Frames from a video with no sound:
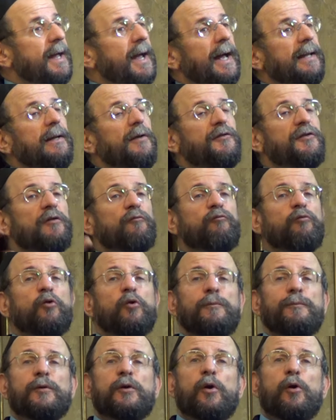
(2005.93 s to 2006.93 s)
and there's a
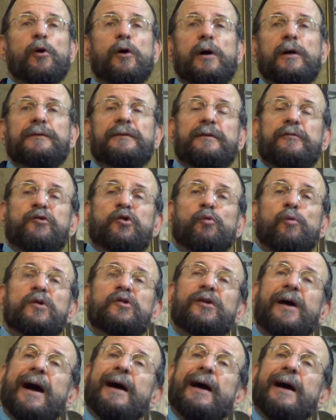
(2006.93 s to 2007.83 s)
room called Jewish